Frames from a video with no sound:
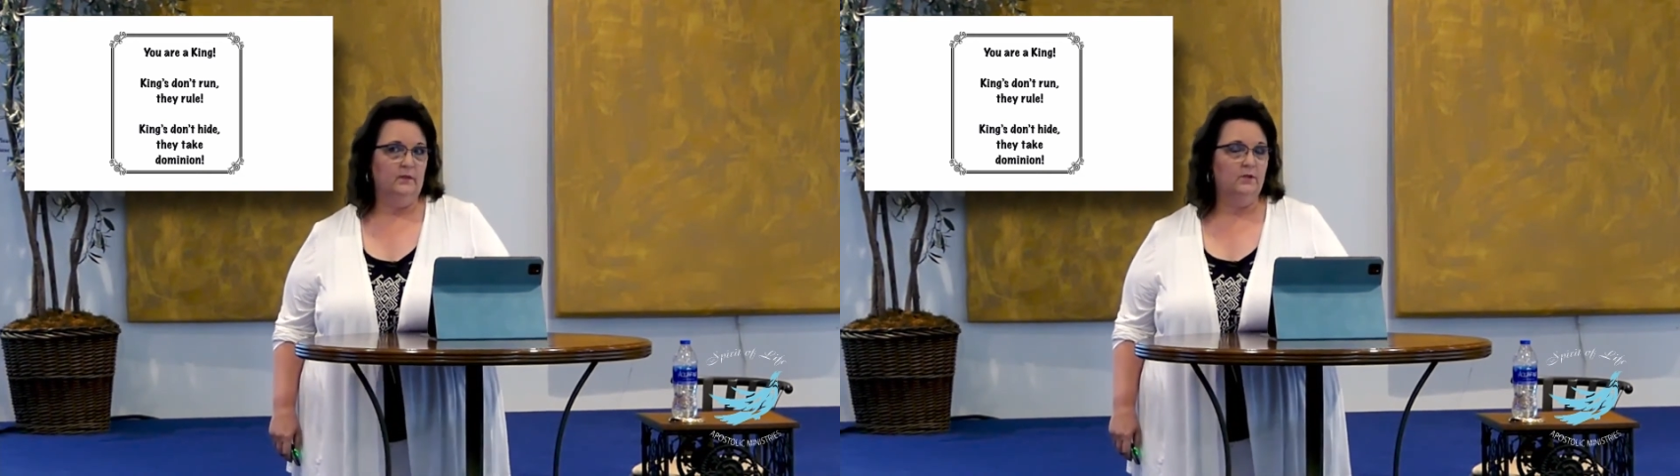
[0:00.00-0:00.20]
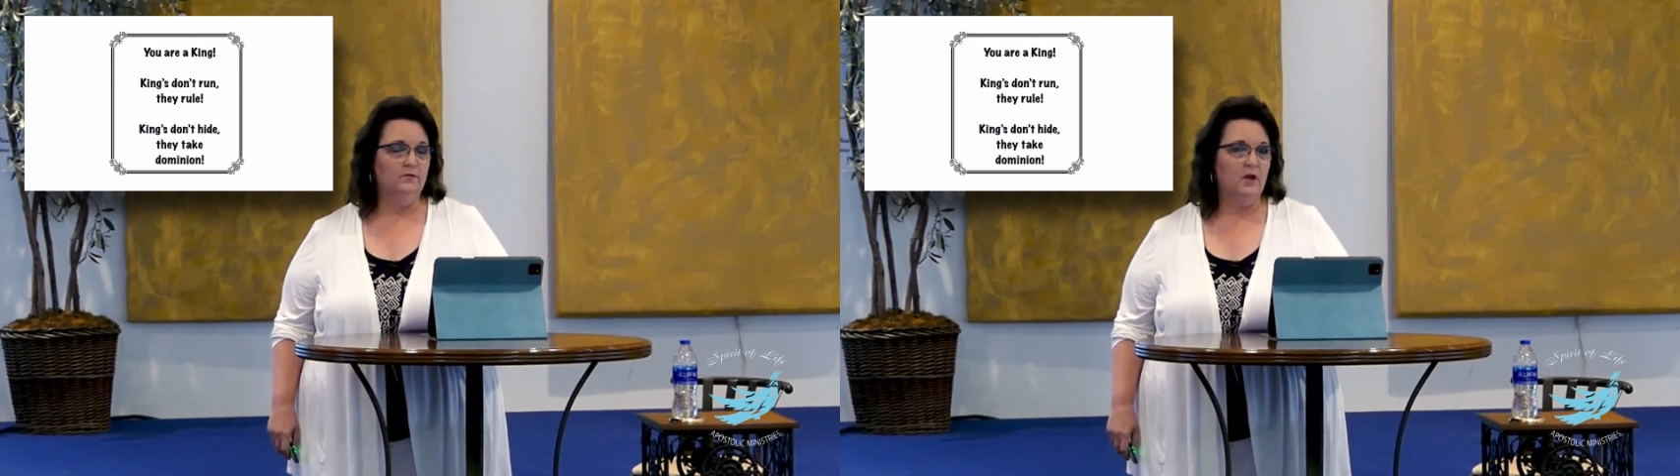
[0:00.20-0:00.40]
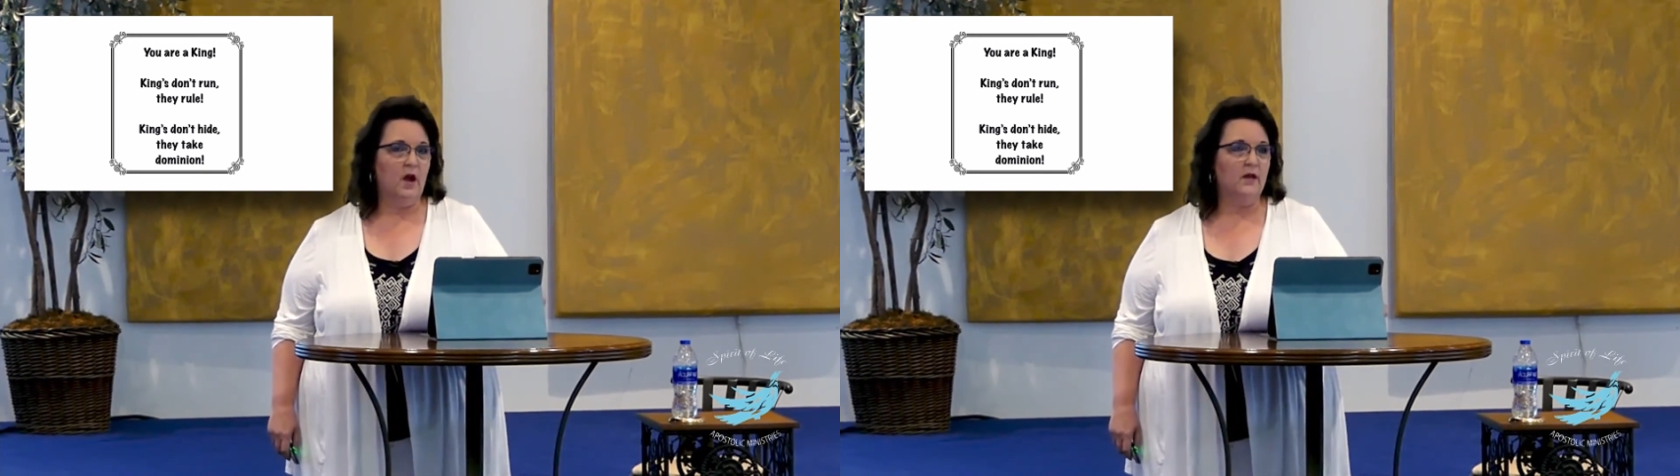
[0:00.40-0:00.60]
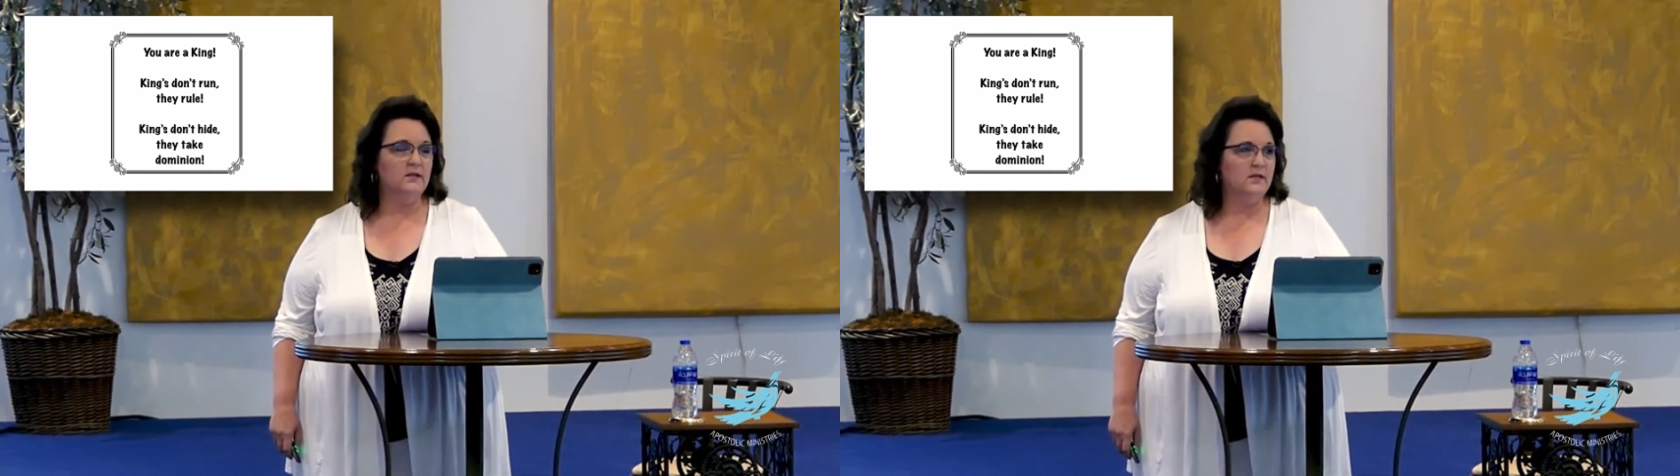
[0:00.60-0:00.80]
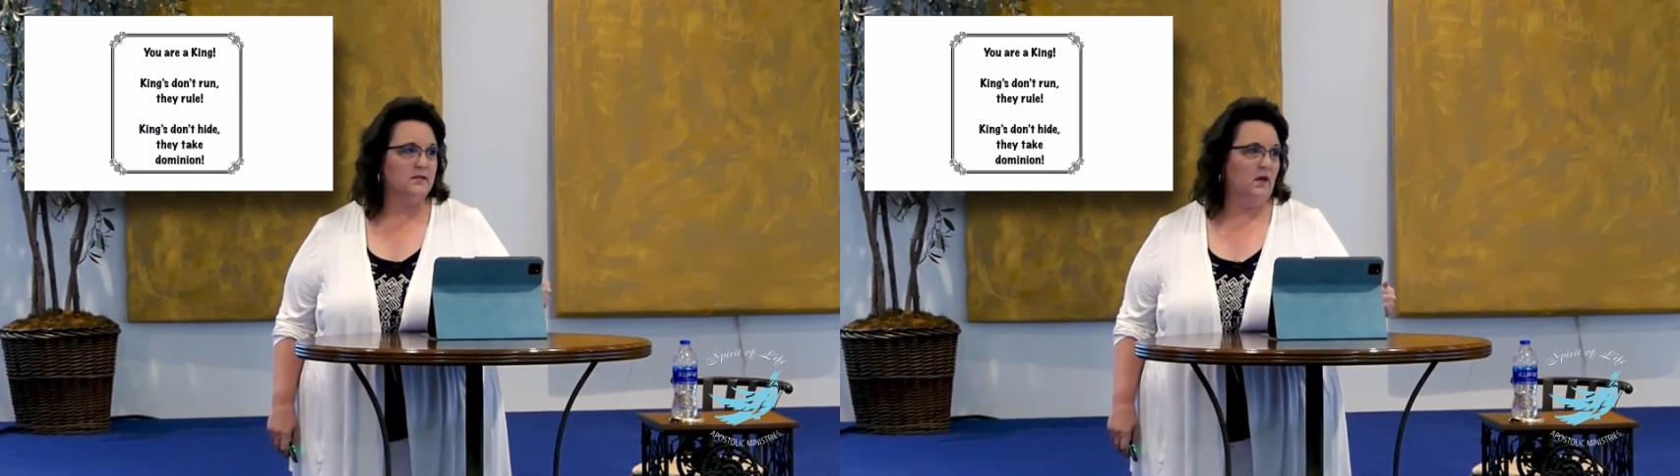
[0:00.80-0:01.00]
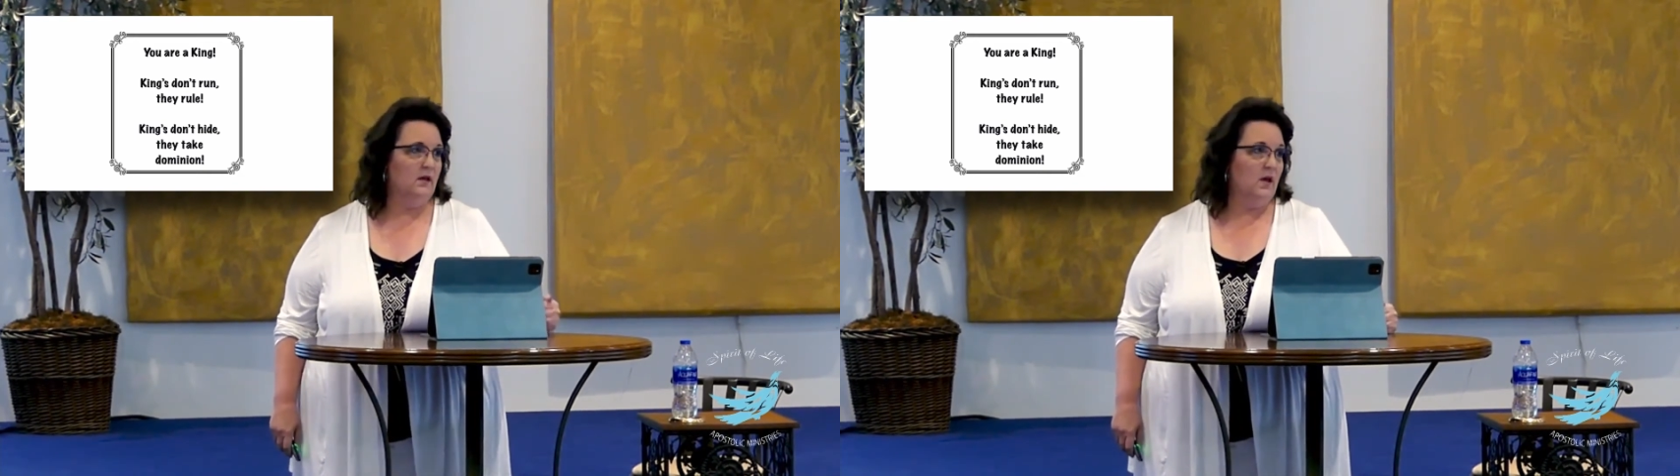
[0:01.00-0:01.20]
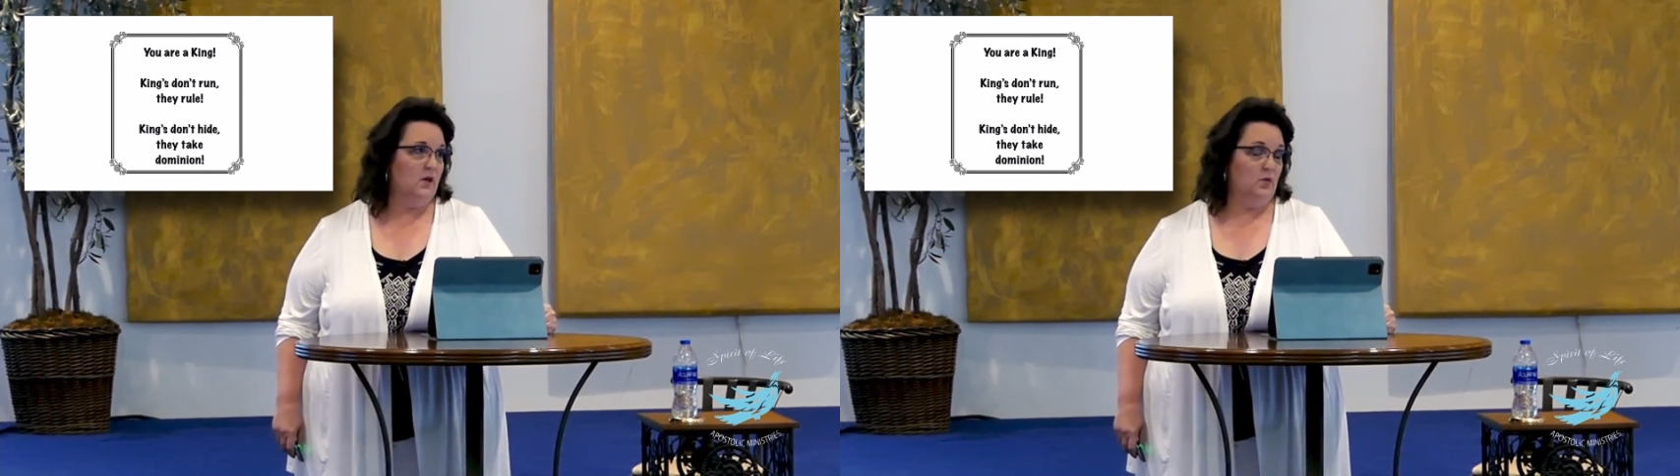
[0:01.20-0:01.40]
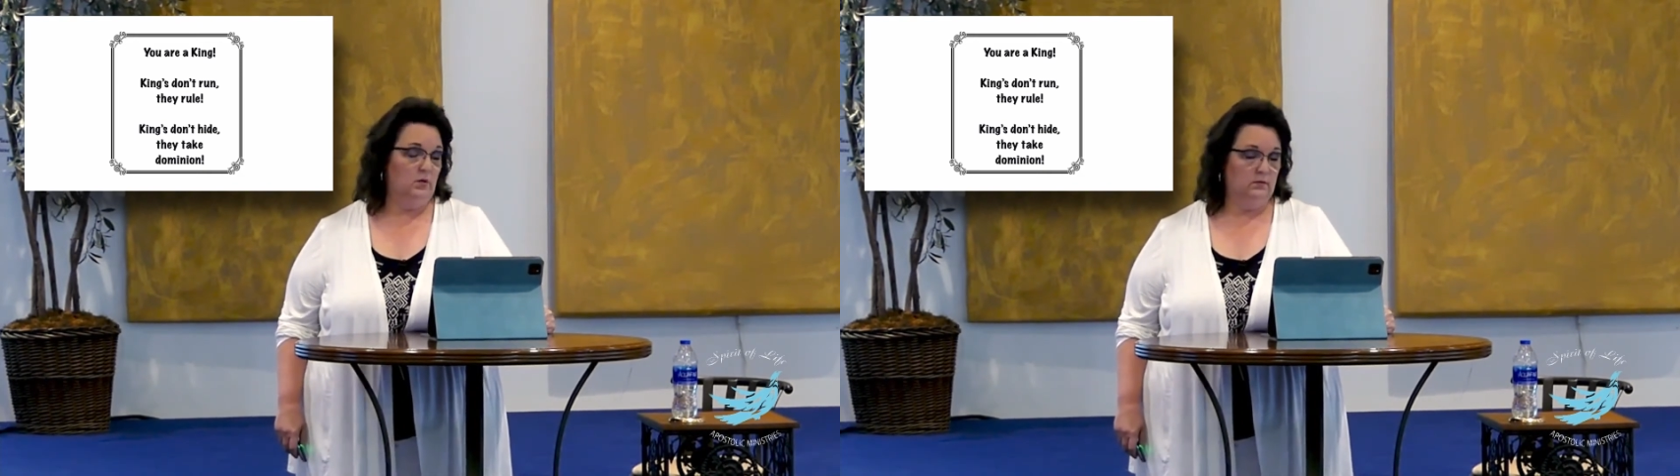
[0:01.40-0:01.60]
You've got to say no.